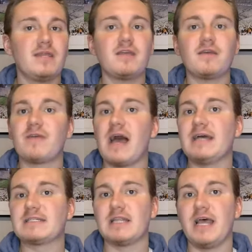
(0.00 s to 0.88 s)
Think of
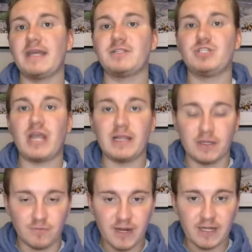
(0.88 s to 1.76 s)
guys like
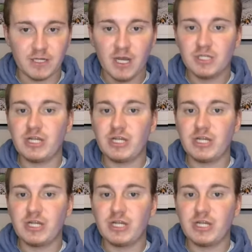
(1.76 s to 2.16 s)
Jalen Reed.